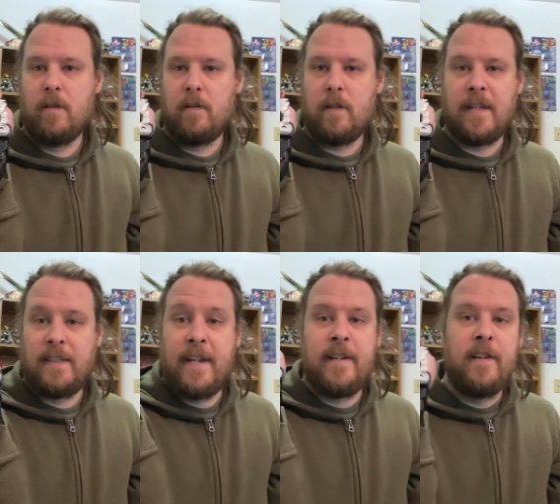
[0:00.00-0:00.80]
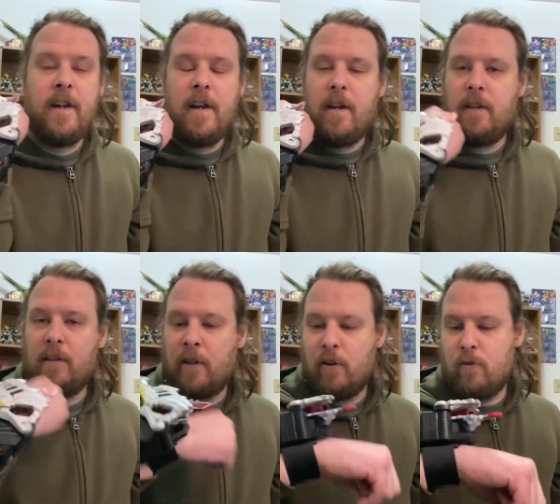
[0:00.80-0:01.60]
that's it.
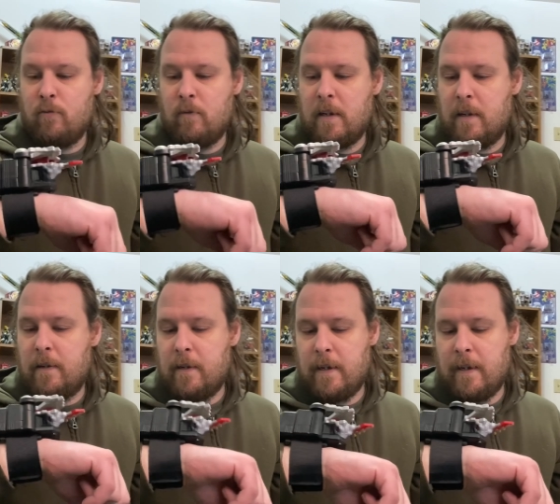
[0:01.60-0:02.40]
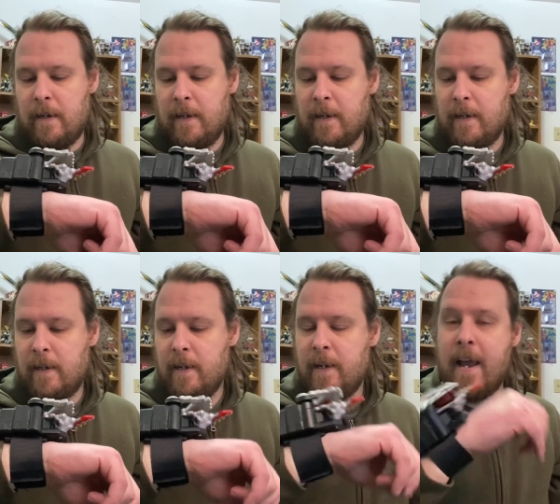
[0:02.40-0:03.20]
So
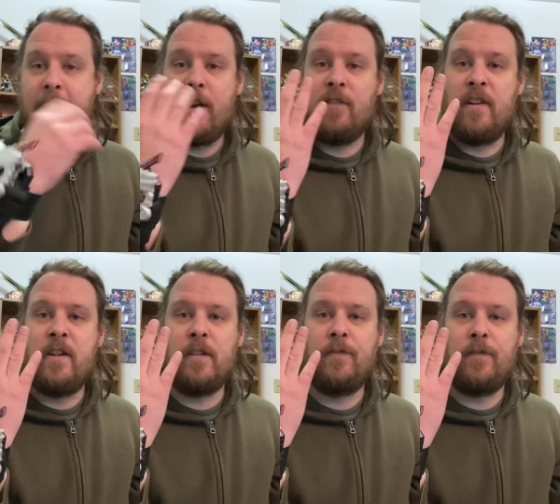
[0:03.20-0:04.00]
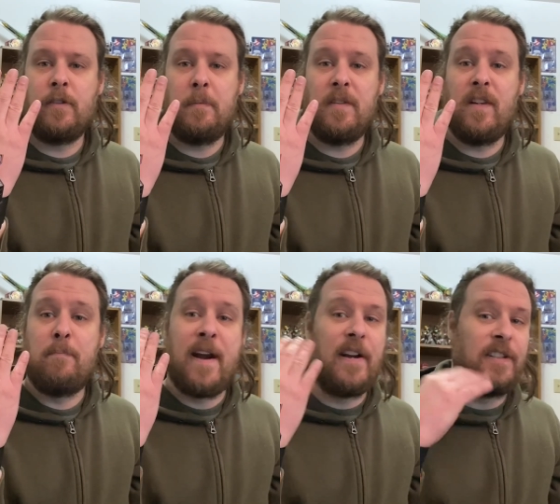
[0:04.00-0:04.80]
yeah, I don't, you know, in terms of the
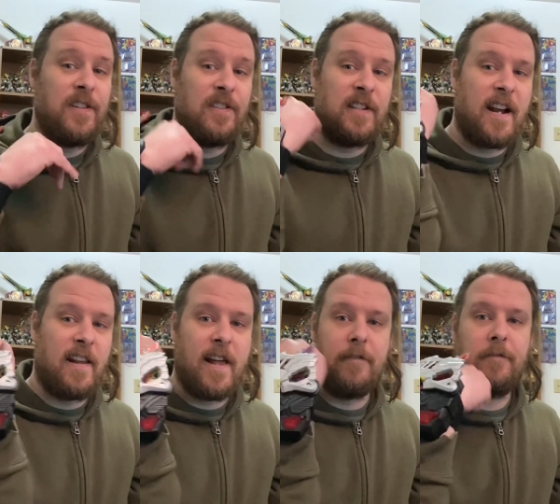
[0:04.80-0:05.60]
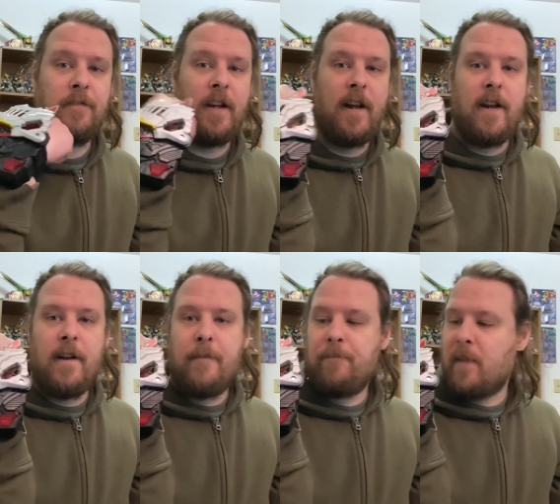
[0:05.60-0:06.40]
comparison, there's not a lot of,
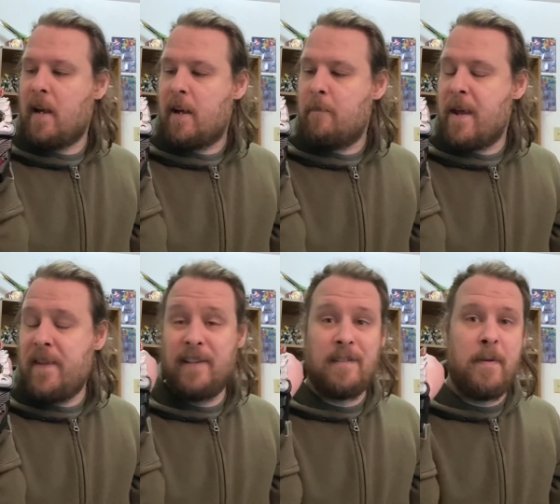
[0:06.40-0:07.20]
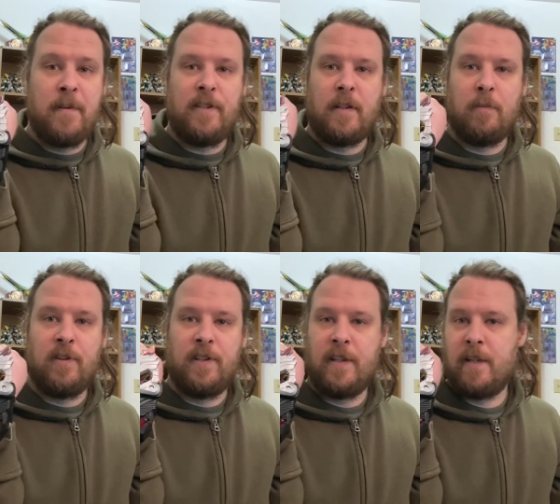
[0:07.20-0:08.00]
I think it's gonna be much similar
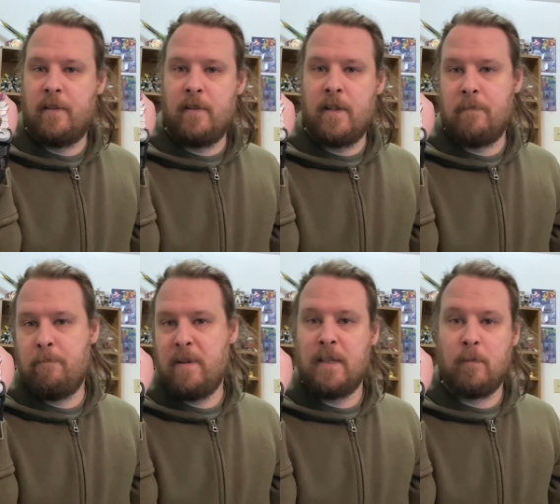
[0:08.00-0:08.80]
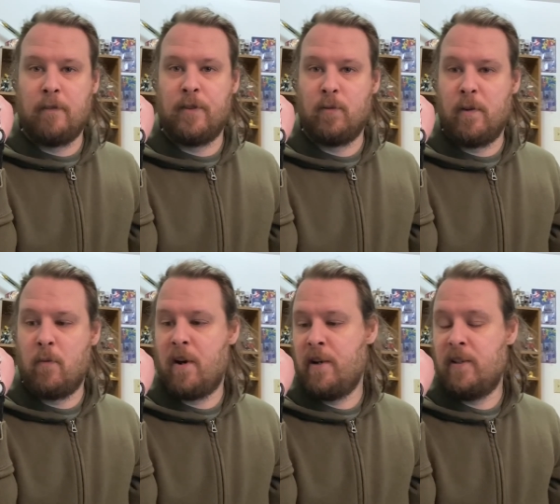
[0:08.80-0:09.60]
to the Beast Morphers one,
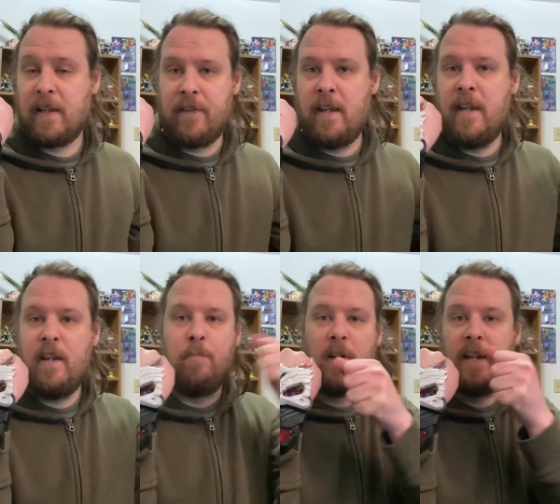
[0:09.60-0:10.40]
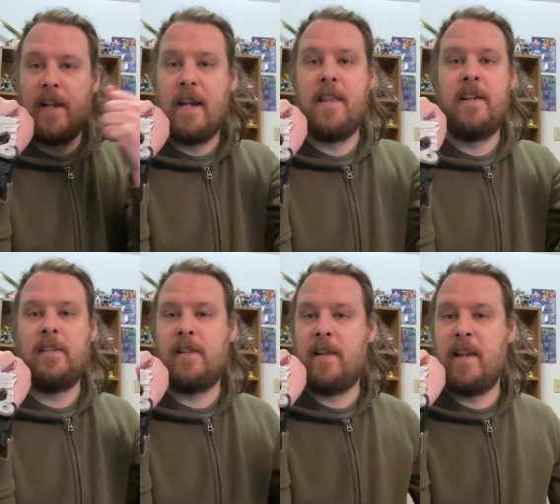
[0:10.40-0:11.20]
where you just have the key, you plug it in, and it
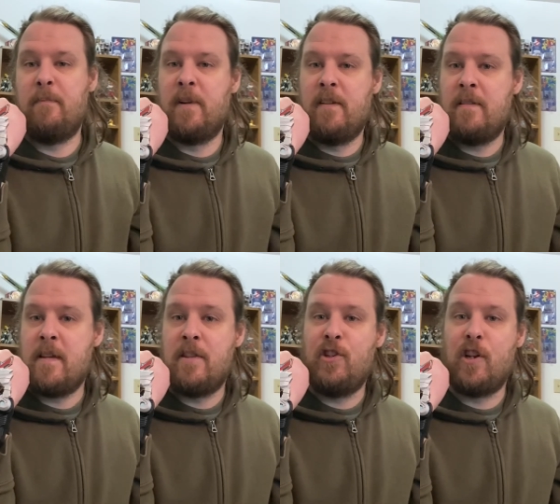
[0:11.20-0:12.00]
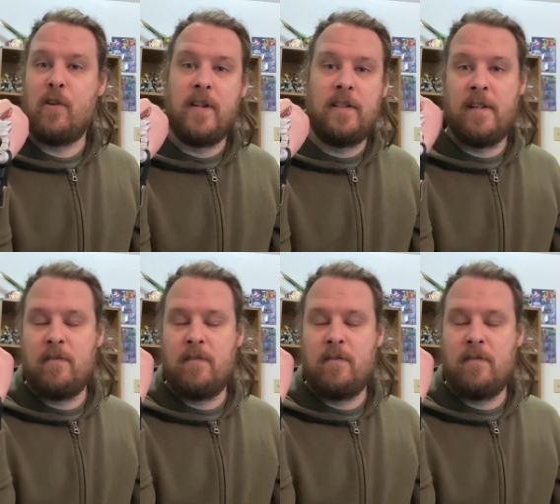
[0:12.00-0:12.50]
does the thing. But in the show, it